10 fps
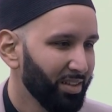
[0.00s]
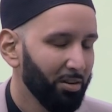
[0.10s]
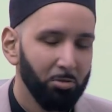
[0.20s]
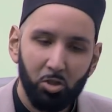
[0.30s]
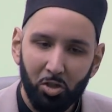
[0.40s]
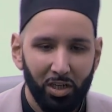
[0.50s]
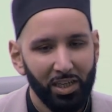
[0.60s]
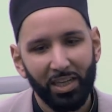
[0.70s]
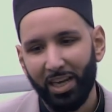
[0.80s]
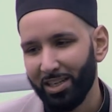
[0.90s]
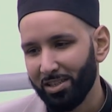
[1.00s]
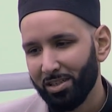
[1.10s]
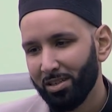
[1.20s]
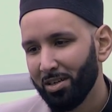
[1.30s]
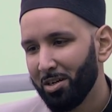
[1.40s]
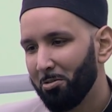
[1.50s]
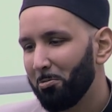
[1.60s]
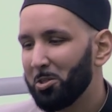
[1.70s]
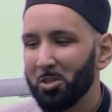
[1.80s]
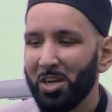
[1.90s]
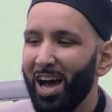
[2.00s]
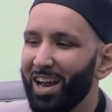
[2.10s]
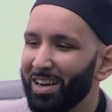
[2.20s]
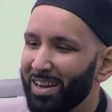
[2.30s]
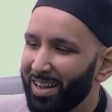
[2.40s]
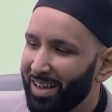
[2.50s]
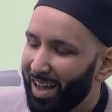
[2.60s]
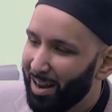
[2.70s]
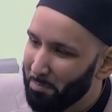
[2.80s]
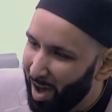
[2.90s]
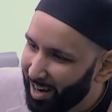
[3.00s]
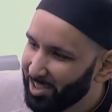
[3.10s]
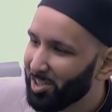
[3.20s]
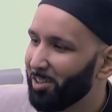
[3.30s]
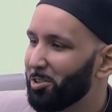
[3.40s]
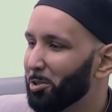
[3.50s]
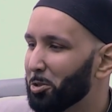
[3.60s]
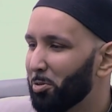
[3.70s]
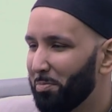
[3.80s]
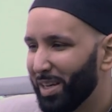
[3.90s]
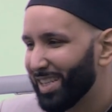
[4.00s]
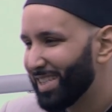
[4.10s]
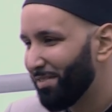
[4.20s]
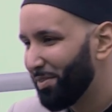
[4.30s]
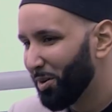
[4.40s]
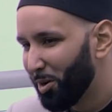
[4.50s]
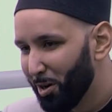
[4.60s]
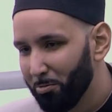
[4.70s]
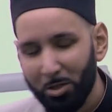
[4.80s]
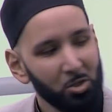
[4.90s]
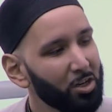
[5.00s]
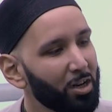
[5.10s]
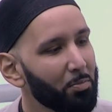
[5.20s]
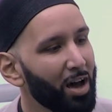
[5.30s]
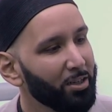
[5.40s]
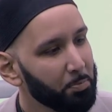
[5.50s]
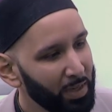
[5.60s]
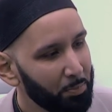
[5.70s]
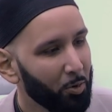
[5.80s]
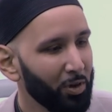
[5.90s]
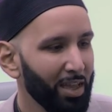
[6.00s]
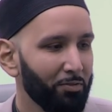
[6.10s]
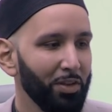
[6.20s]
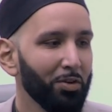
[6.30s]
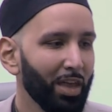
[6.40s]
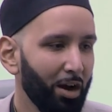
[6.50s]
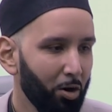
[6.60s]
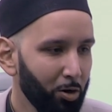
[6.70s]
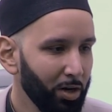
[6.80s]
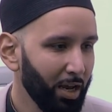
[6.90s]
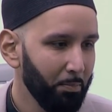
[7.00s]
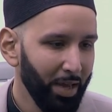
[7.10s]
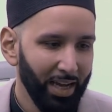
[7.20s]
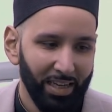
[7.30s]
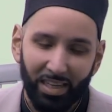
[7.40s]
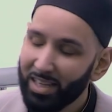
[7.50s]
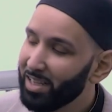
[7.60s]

We shouldn't negate it. We should not admonish our children because they feel hurt. We shouldn't admonish people when they feel that hurt and pain.